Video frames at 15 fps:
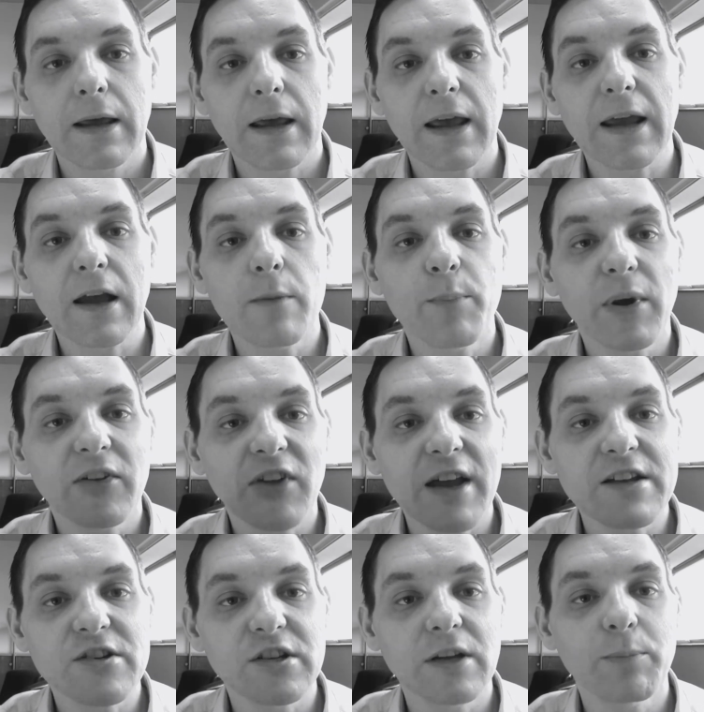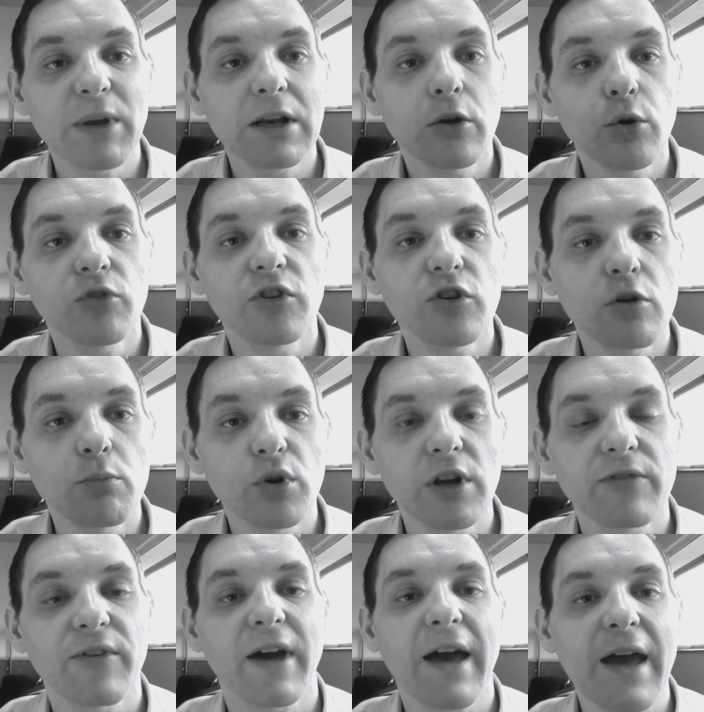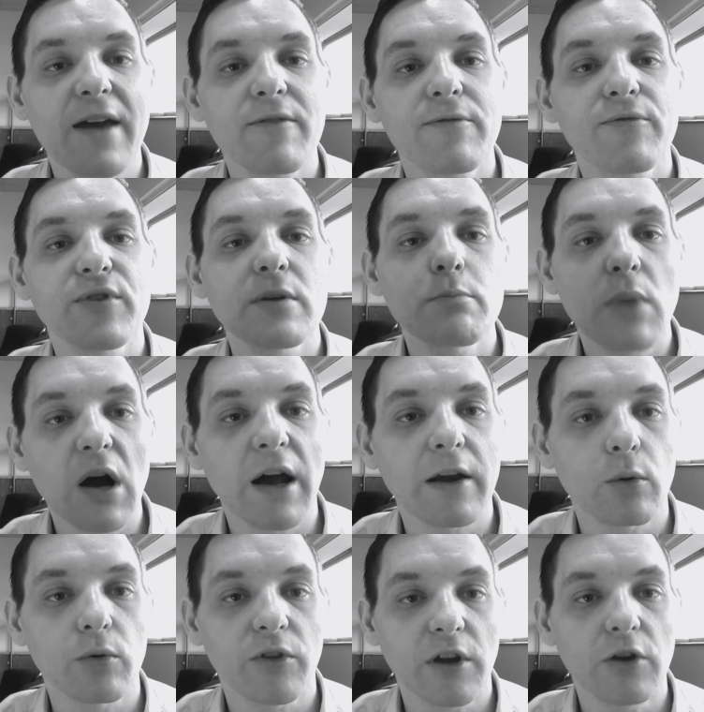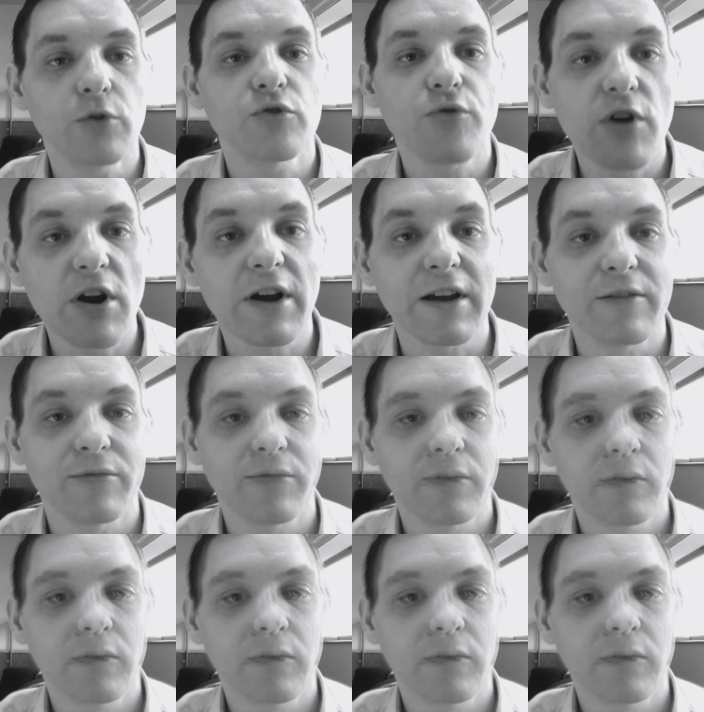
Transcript: it can potentially be losing you money for every mile that you drive.